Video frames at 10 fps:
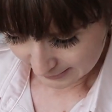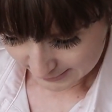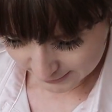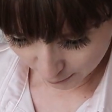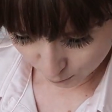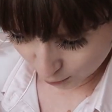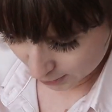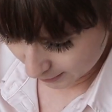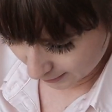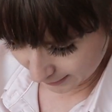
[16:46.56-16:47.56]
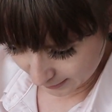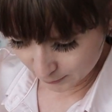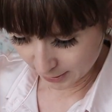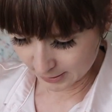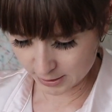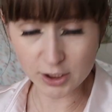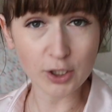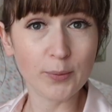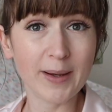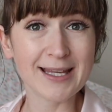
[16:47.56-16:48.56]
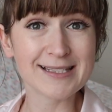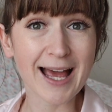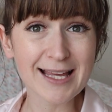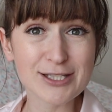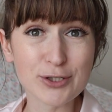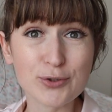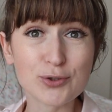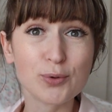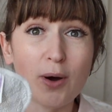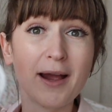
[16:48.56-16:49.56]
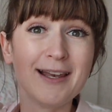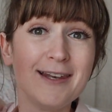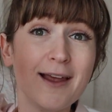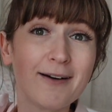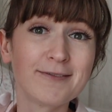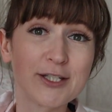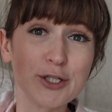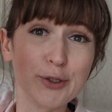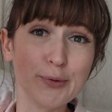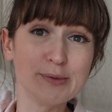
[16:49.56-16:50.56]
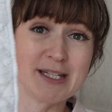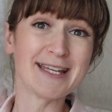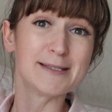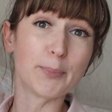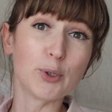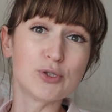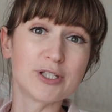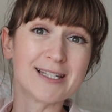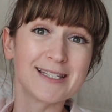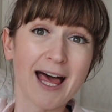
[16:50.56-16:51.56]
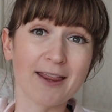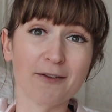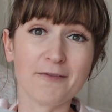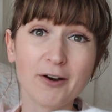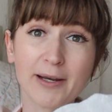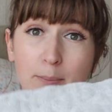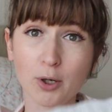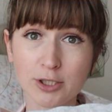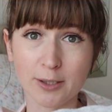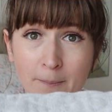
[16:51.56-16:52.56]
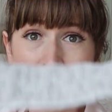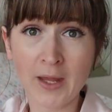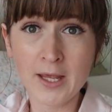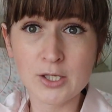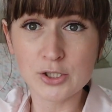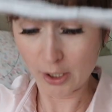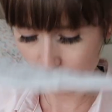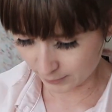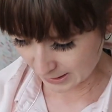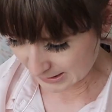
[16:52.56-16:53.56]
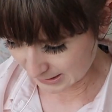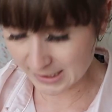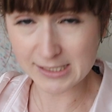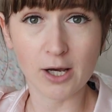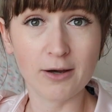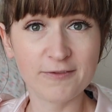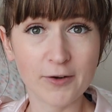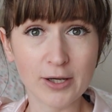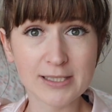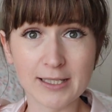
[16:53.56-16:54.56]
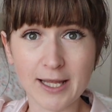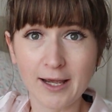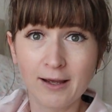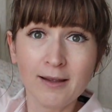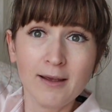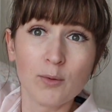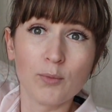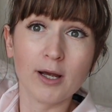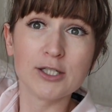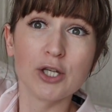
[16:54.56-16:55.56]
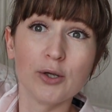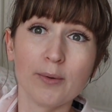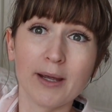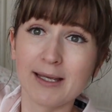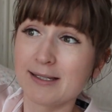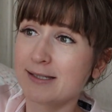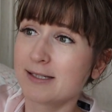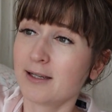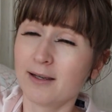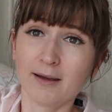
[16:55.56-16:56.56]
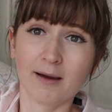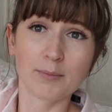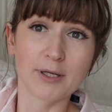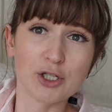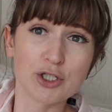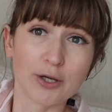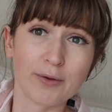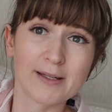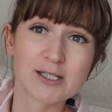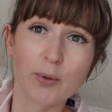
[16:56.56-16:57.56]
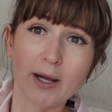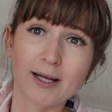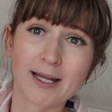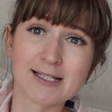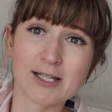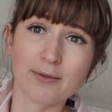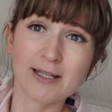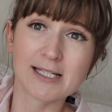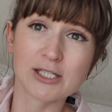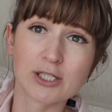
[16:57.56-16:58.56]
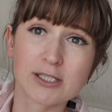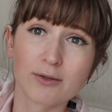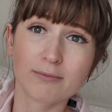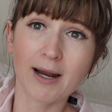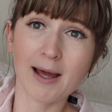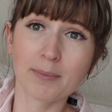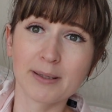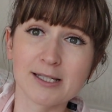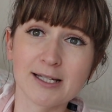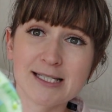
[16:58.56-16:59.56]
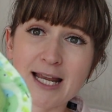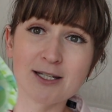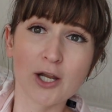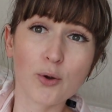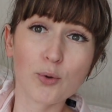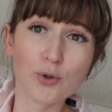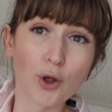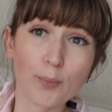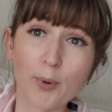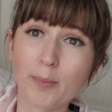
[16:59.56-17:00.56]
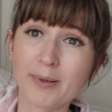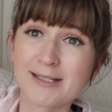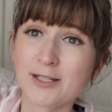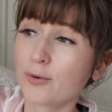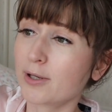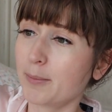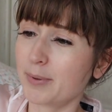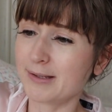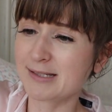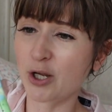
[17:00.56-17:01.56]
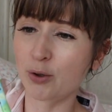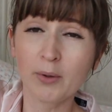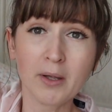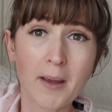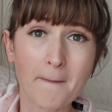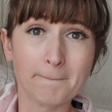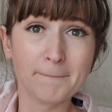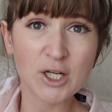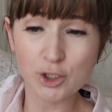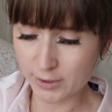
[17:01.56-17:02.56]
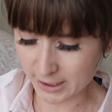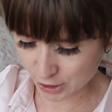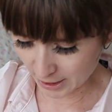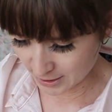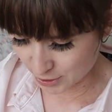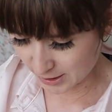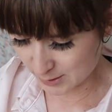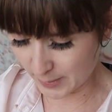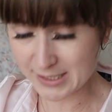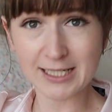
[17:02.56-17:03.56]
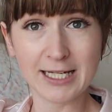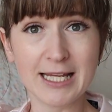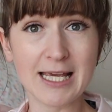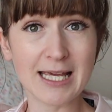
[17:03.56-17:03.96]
So what I am going to do is, as usual, I love to use these boosters at the very bottom. So this is our first layer. What I do is, I'm going to show you this quickly. So this is just the wrap. As I said, no poppers, no clippers, no measuring changes. Basically,